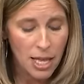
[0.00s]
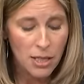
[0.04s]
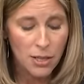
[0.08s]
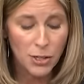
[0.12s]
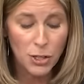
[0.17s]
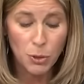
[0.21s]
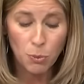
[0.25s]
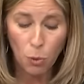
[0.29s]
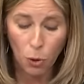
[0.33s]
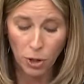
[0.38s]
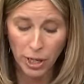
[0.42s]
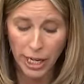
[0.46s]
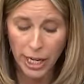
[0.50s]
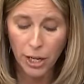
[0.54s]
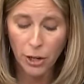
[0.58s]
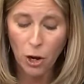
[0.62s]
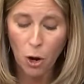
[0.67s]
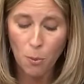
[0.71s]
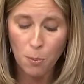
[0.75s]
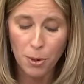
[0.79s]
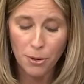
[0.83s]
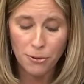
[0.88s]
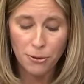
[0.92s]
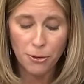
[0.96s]
this morning
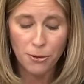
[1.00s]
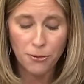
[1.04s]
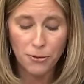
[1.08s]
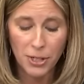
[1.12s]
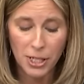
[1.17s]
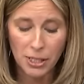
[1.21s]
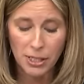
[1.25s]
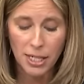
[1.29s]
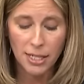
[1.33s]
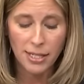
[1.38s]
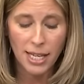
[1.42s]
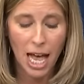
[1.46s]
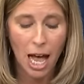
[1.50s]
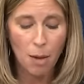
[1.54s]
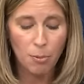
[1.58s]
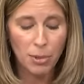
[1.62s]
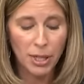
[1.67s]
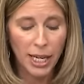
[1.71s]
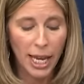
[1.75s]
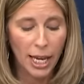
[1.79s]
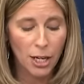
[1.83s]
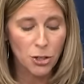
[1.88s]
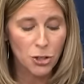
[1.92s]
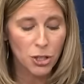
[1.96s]
COPA fulfilled its
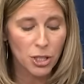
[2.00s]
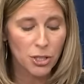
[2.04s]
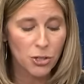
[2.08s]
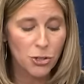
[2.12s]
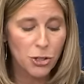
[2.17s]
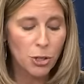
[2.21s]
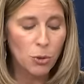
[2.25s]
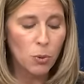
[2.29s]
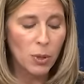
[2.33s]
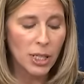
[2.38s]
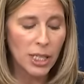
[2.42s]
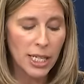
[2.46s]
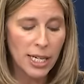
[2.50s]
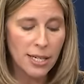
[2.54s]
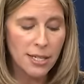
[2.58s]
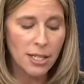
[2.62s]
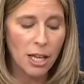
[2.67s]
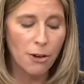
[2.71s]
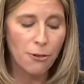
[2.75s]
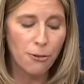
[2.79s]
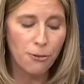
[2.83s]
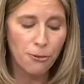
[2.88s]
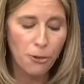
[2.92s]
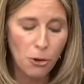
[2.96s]
obligation to release
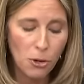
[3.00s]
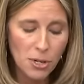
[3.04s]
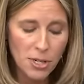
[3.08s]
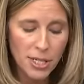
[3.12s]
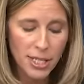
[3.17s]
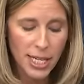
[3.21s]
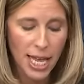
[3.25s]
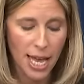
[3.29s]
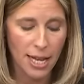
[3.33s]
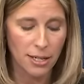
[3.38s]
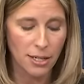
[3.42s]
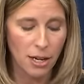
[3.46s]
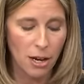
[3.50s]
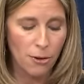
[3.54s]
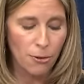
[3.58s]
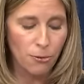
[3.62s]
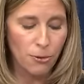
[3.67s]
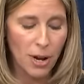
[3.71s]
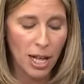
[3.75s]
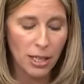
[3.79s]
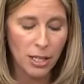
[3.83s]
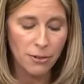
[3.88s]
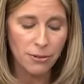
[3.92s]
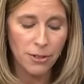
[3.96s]
a full set of
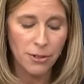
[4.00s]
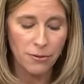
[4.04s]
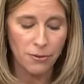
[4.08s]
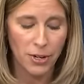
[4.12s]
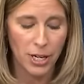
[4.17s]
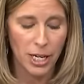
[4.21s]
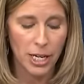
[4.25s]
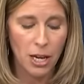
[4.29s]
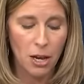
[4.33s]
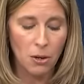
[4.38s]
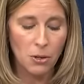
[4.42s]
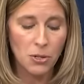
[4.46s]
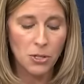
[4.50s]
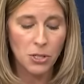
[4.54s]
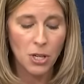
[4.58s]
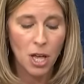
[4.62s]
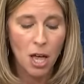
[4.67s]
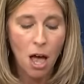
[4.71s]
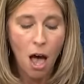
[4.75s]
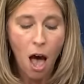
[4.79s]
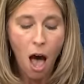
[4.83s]
relevant videos,